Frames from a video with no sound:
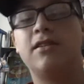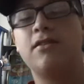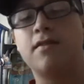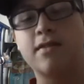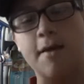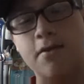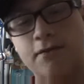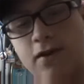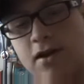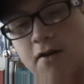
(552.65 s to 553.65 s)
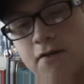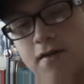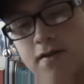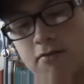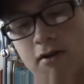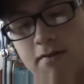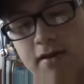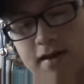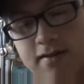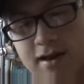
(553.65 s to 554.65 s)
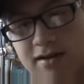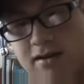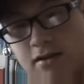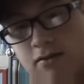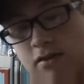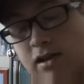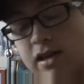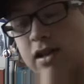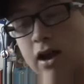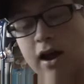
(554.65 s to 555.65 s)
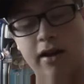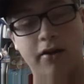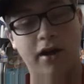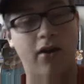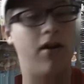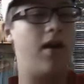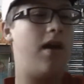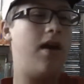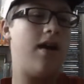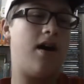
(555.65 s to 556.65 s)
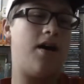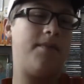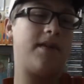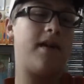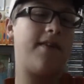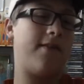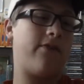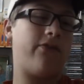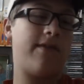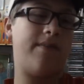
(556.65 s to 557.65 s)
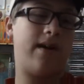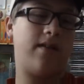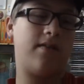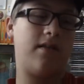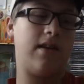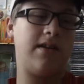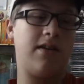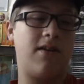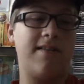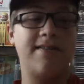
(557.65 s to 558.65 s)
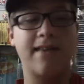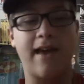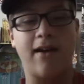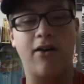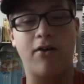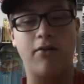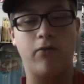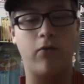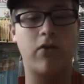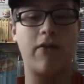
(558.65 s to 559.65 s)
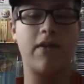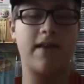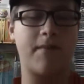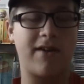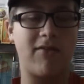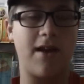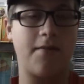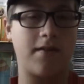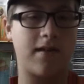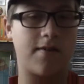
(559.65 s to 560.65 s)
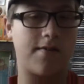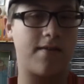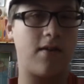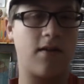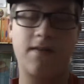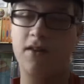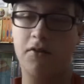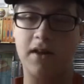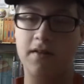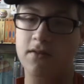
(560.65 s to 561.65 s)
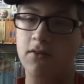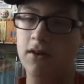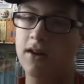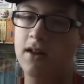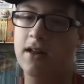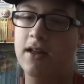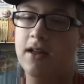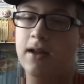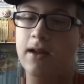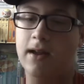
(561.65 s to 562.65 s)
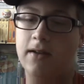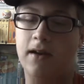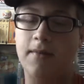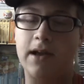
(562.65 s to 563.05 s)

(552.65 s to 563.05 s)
to do a separate video for this one, but I sent, you know, I don't know. I got this for $3 at a yard sale when I was at my grandma's house. There's a yard sale next door. And I